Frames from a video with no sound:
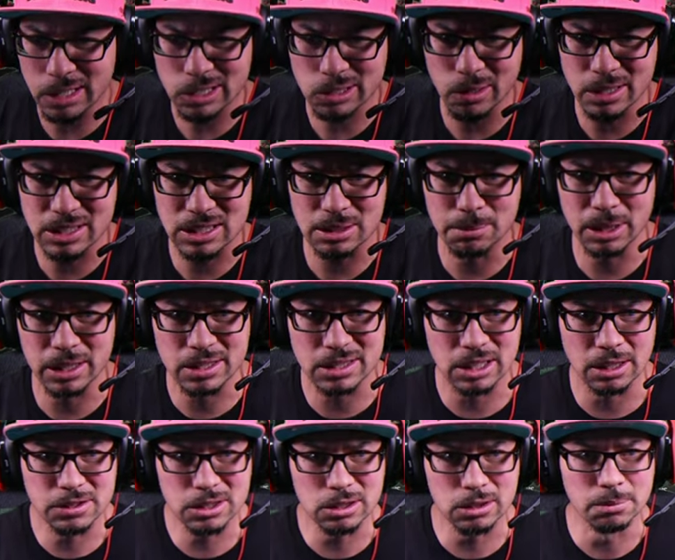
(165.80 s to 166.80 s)
you some other stuff
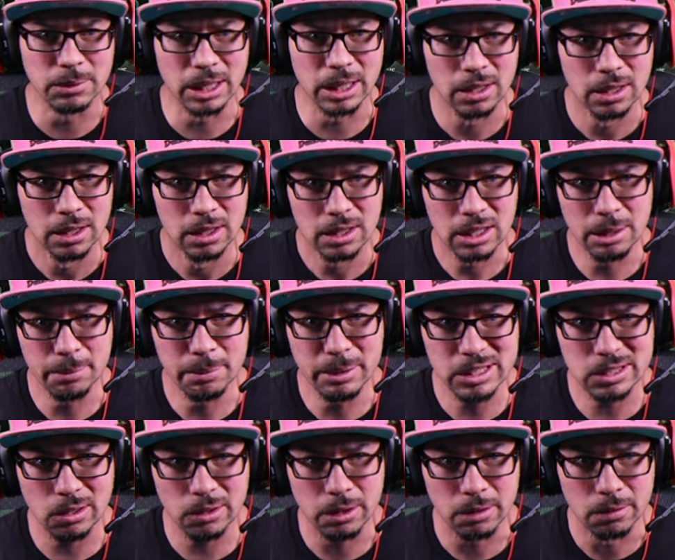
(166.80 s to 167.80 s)
too, man. Let me show
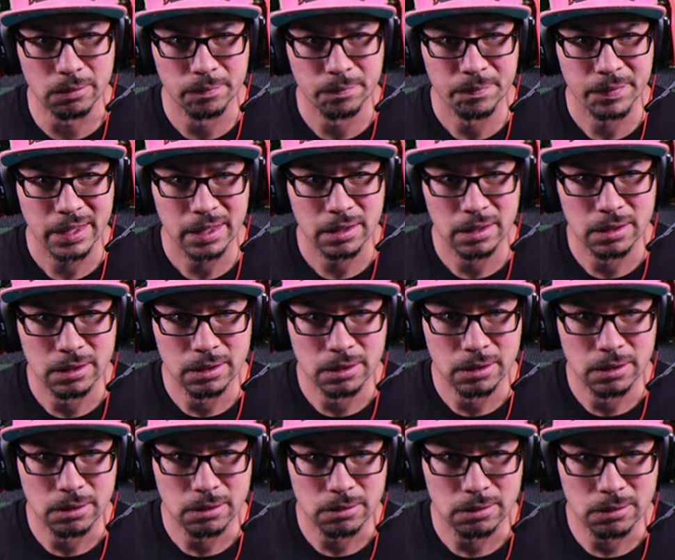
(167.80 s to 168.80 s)
you.
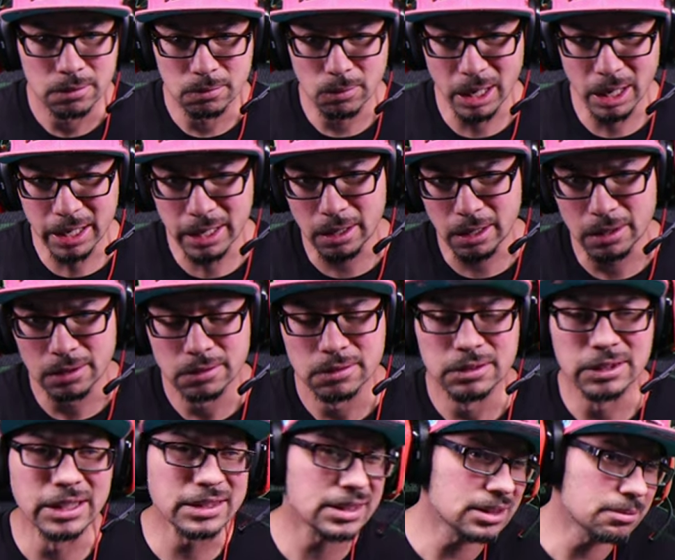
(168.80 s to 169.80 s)
Right here.
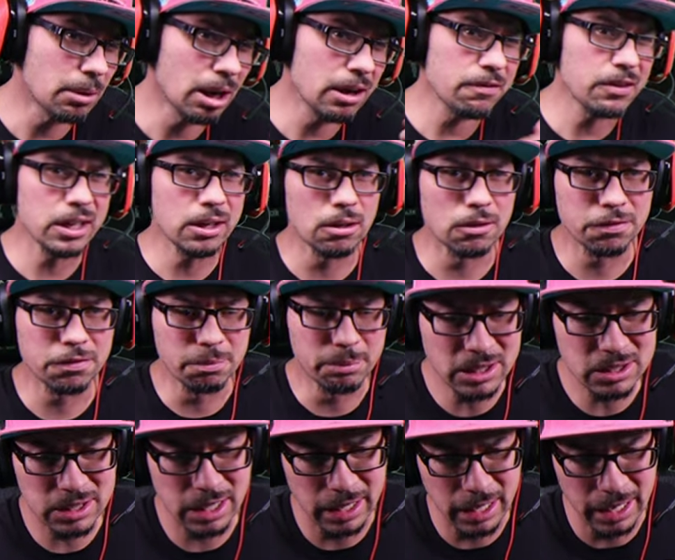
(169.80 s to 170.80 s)
This is my video from
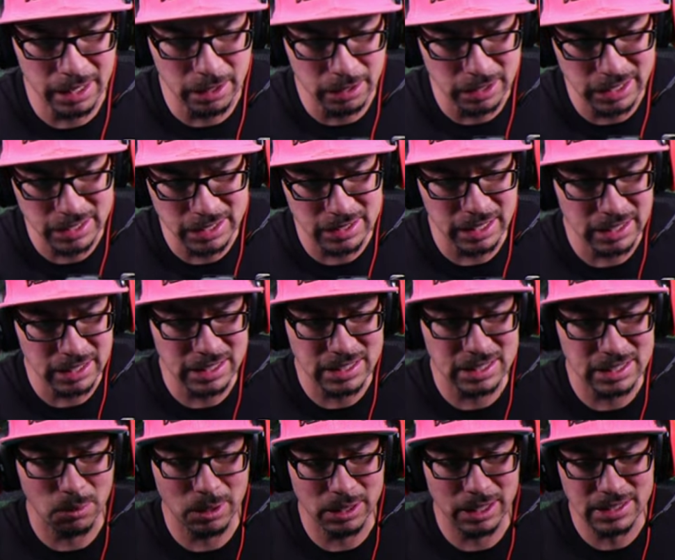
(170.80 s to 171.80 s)
yesterday, and this, listen to
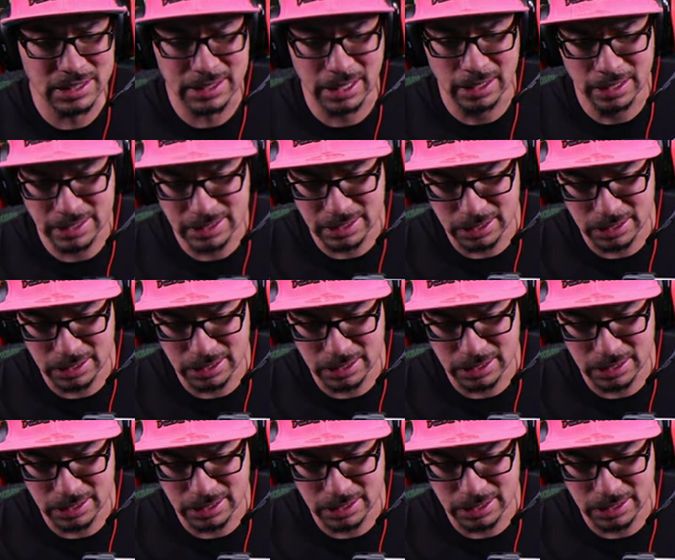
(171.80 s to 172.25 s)
what they say. Listen to